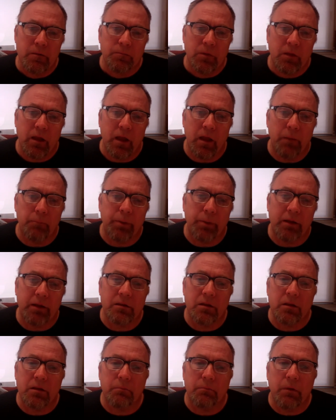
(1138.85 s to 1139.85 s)
So,
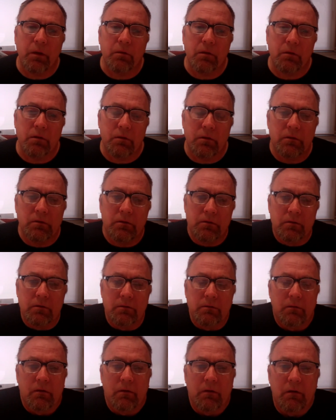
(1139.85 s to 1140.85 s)
so you own the
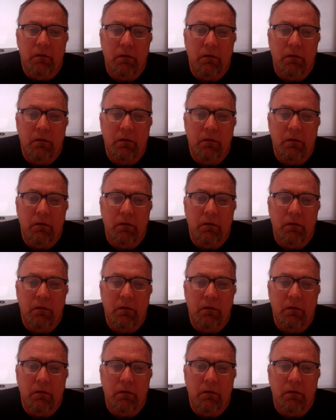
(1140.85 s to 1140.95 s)
molds,